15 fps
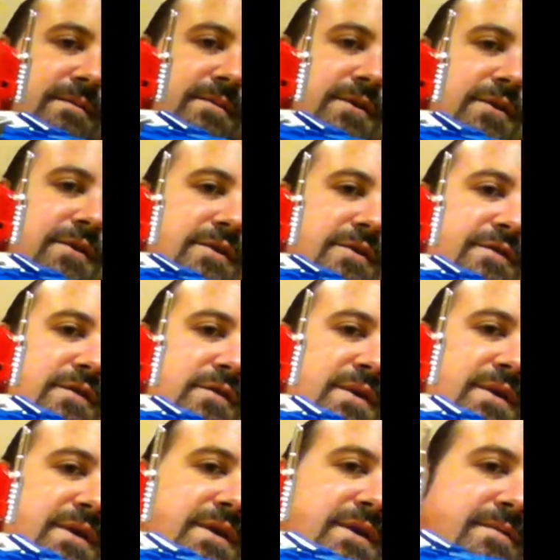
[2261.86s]
behind there for the
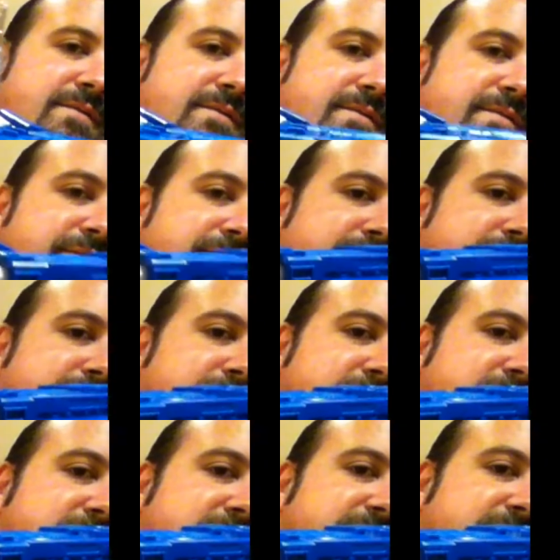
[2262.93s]
window,
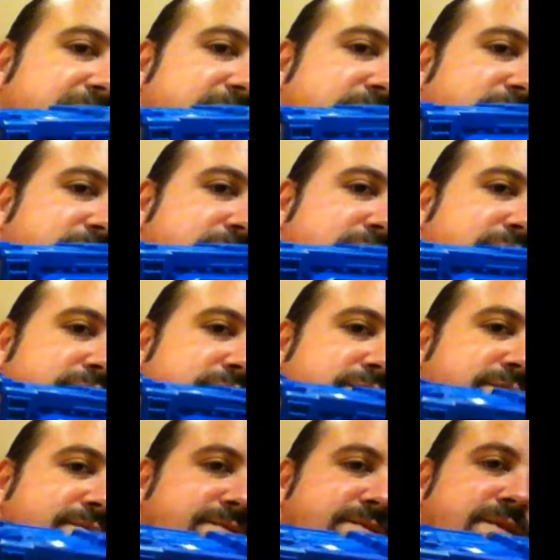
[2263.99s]
so you can have those shut or
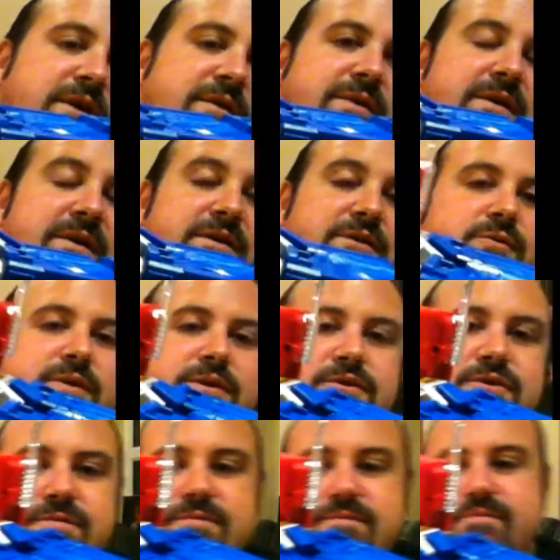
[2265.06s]
open as you
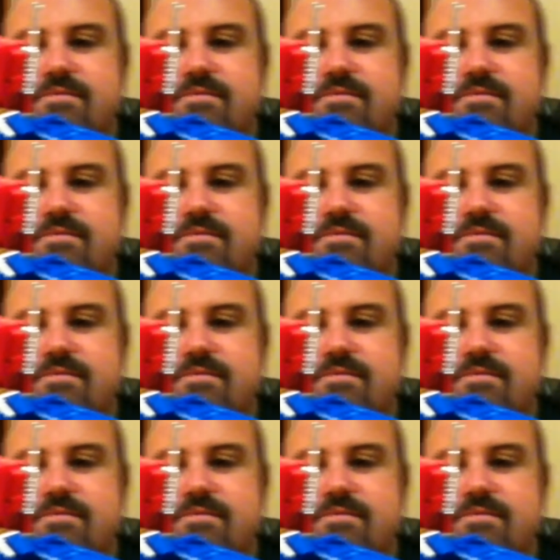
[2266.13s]
wish.